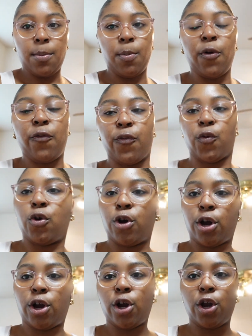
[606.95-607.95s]
before
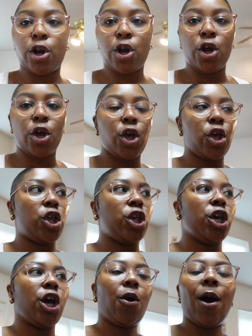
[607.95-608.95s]

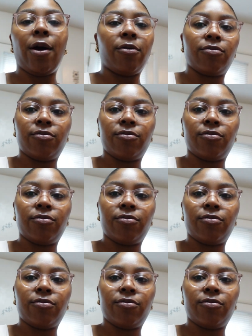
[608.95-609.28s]
you go out.